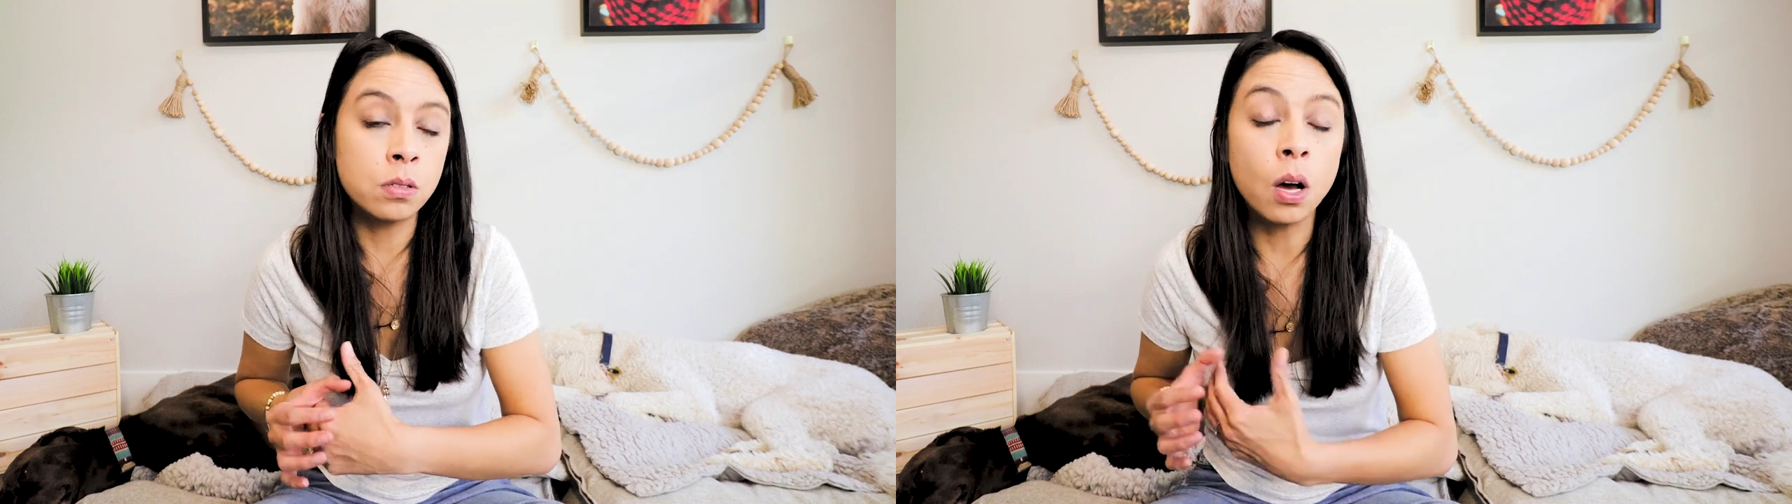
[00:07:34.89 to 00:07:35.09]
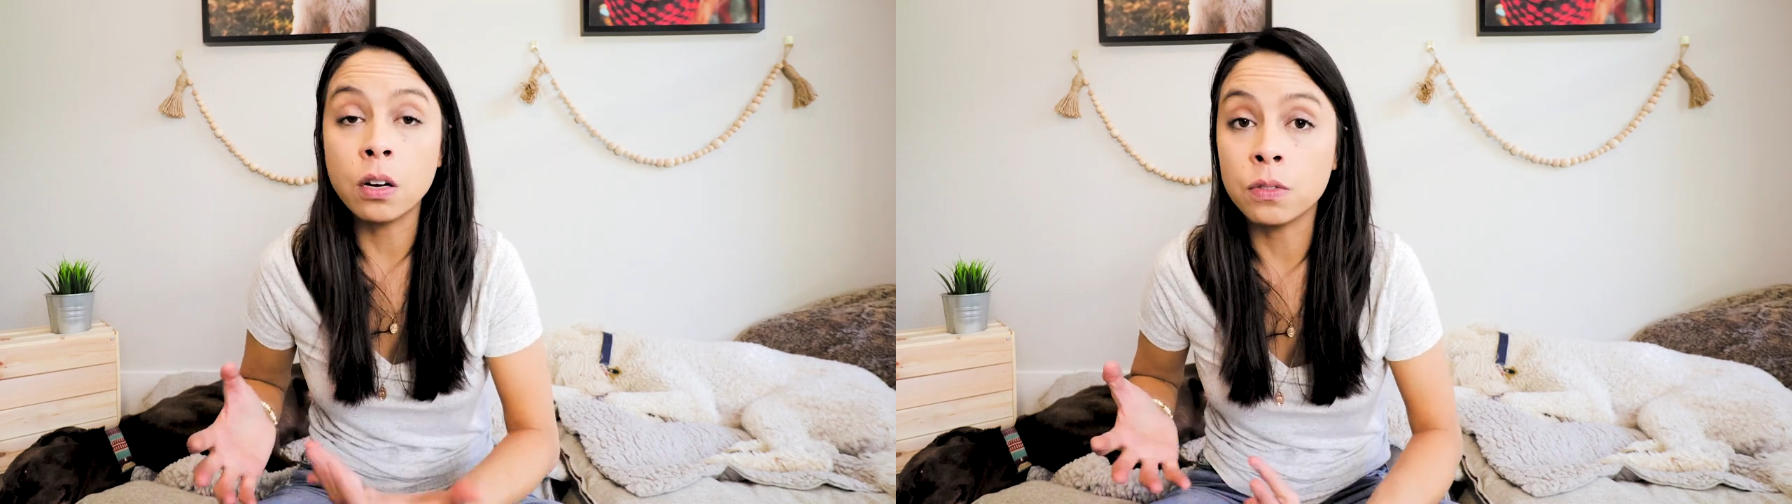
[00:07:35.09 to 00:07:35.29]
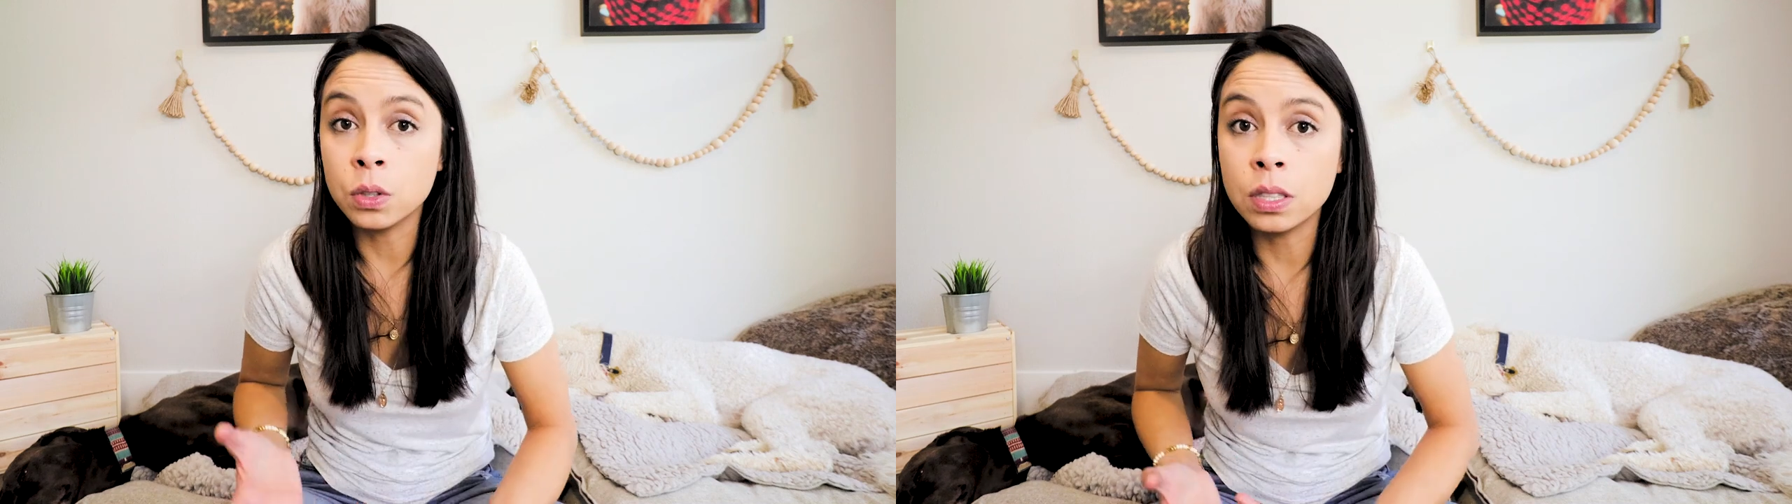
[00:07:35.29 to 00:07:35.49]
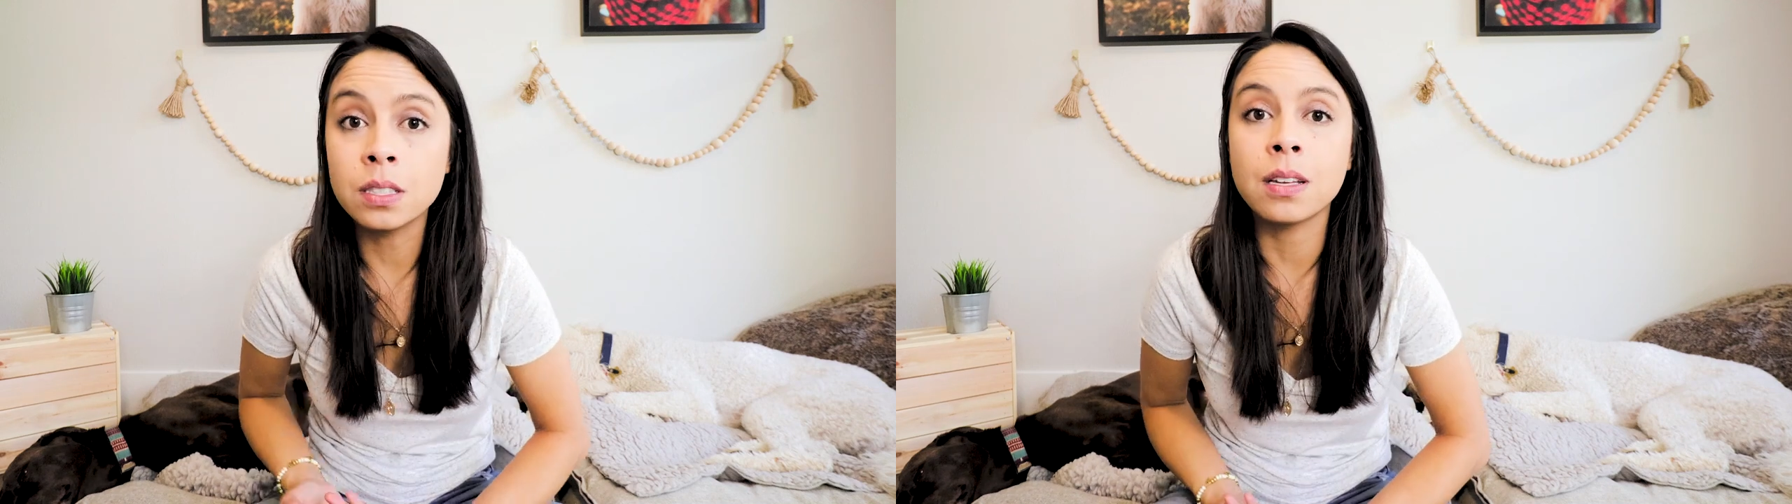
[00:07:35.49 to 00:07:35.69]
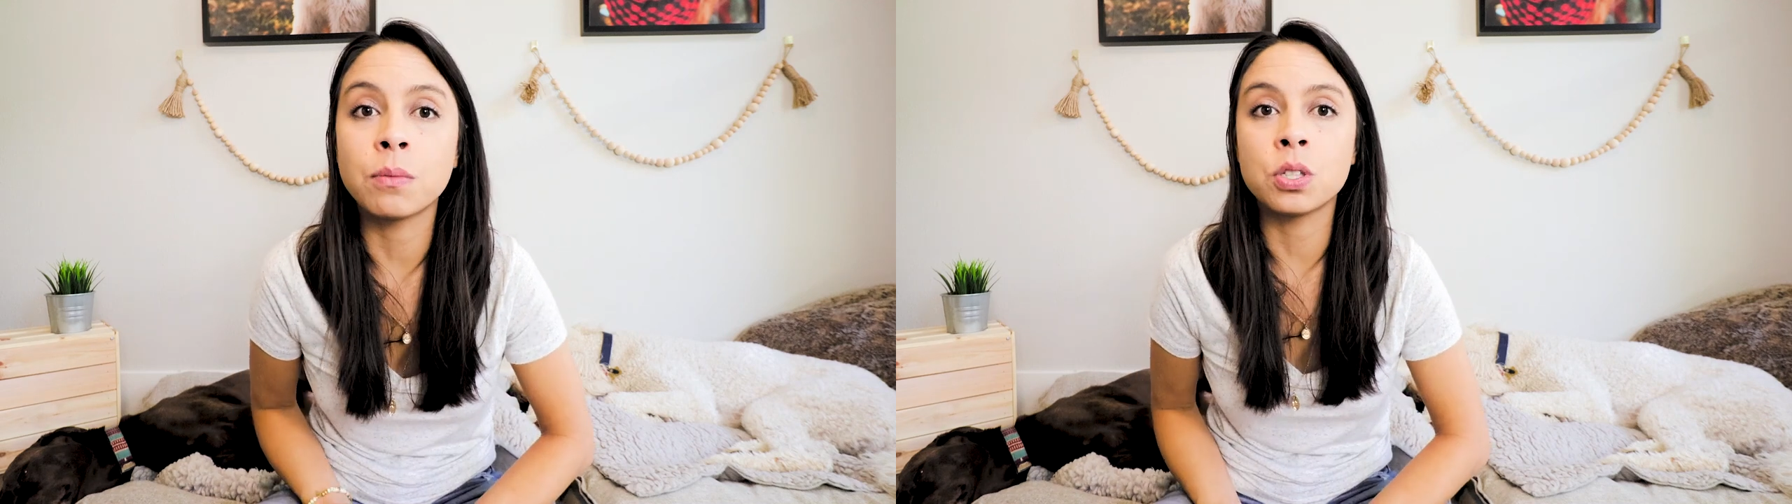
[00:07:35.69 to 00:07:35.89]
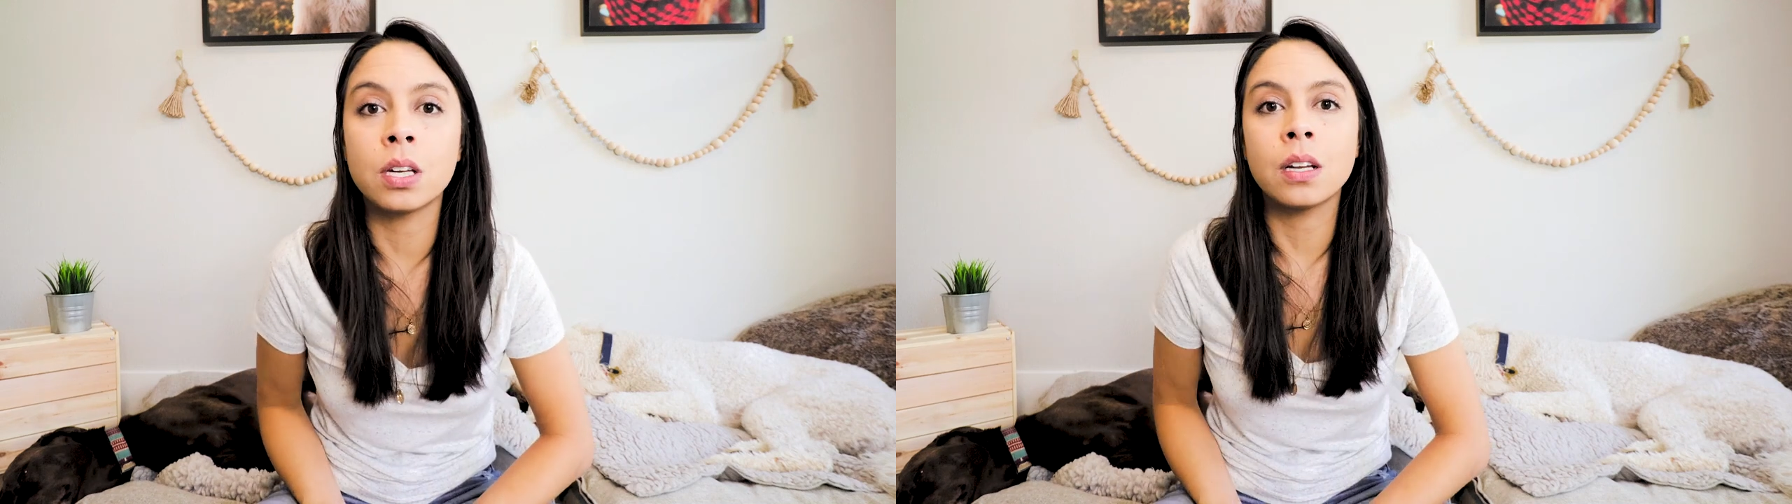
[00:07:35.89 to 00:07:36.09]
dog food consumption.